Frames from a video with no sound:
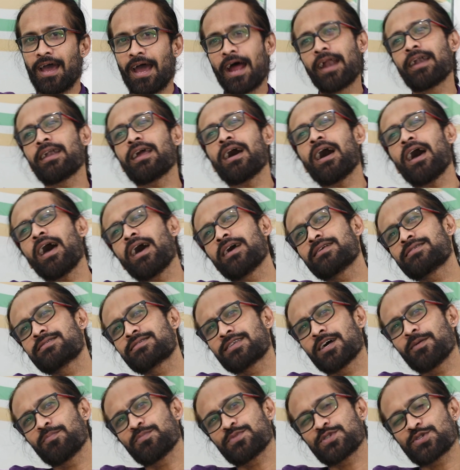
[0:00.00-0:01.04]
and has
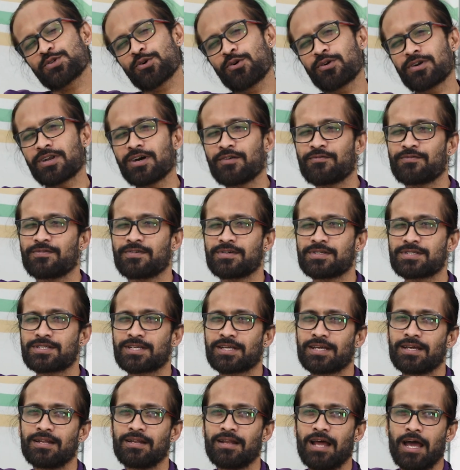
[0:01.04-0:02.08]
some sort of a
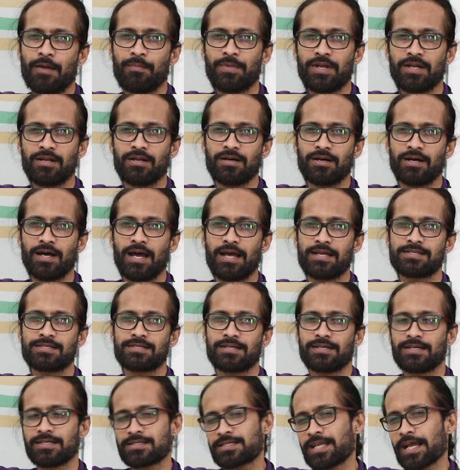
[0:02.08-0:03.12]
skill, I mean,
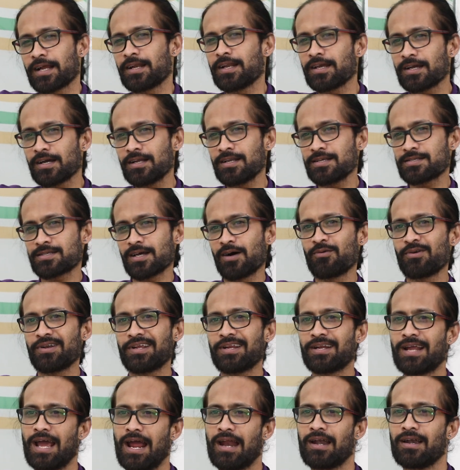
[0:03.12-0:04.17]
is technically sound
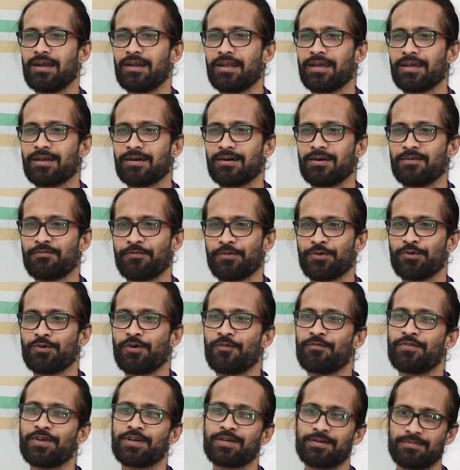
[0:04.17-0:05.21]
in handling a few
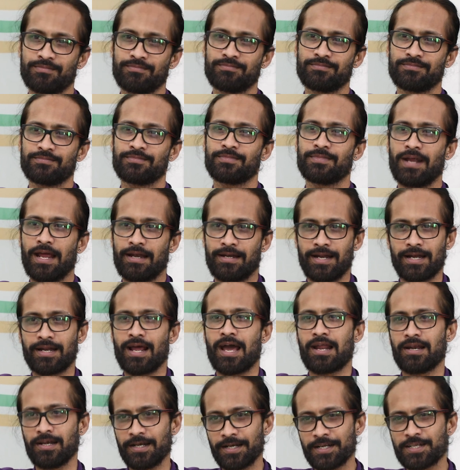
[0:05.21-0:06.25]
of the data
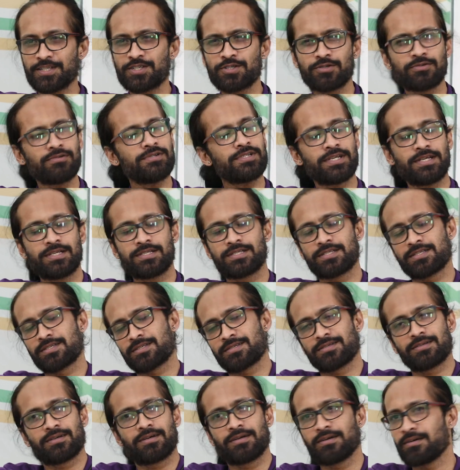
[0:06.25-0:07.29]
analytics
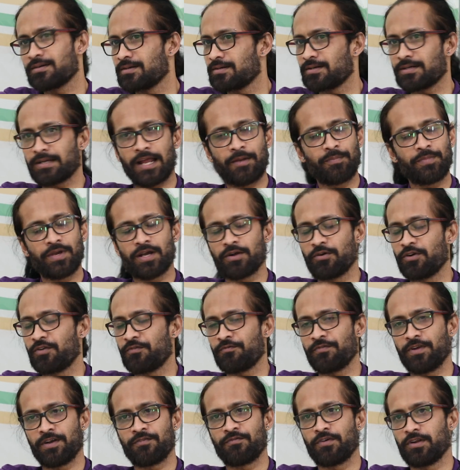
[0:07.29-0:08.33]
tools, can be a good
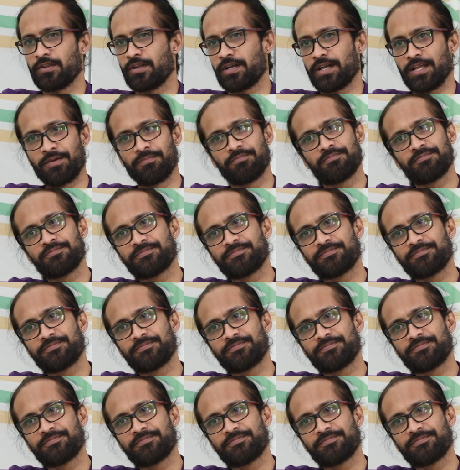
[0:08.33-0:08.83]
fit for the team.